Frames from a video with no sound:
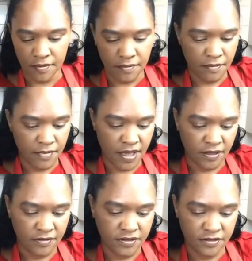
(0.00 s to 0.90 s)

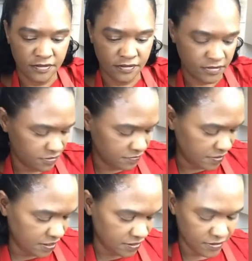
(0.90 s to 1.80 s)
mouths, to
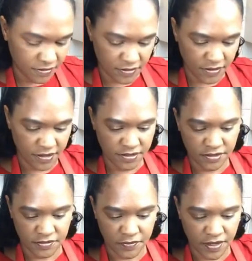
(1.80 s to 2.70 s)
make it look nice
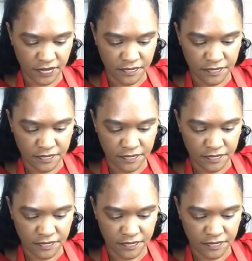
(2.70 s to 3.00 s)
as well.